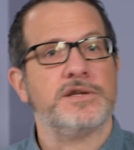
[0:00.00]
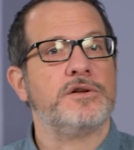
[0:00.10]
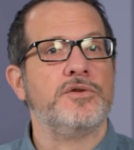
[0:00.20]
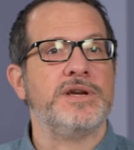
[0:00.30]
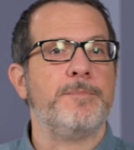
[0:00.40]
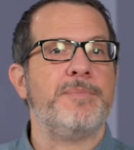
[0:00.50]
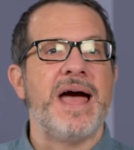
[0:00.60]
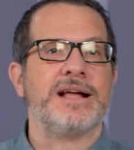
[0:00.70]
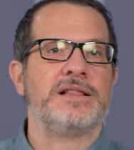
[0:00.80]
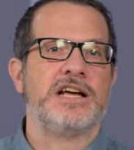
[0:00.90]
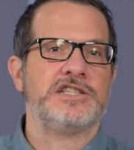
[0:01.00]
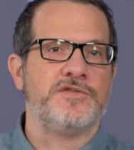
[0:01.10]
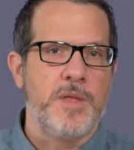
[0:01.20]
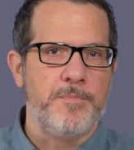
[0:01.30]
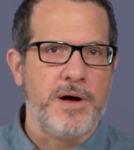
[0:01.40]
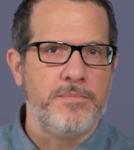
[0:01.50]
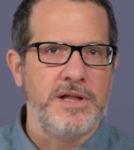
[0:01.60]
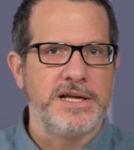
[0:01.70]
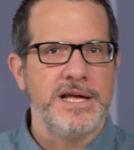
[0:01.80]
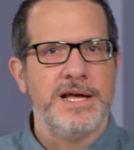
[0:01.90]
including backlash from the
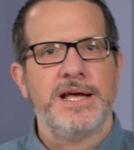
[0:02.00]
public,